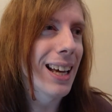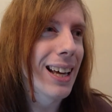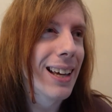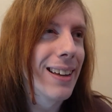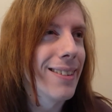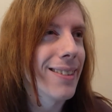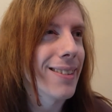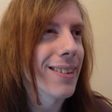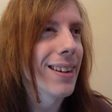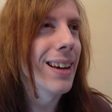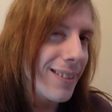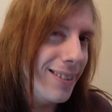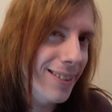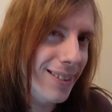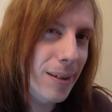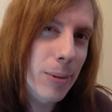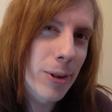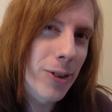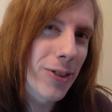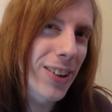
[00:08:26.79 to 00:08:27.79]
is
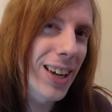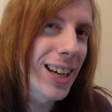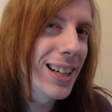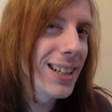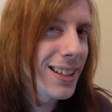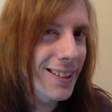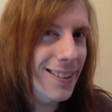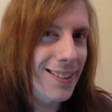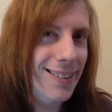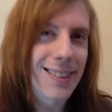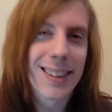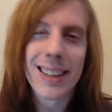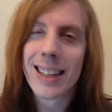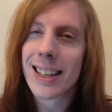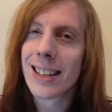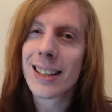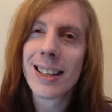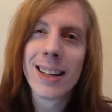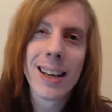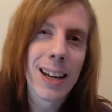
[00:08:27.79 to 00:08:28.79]

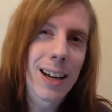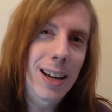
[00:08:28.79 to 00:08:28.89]
simultaneously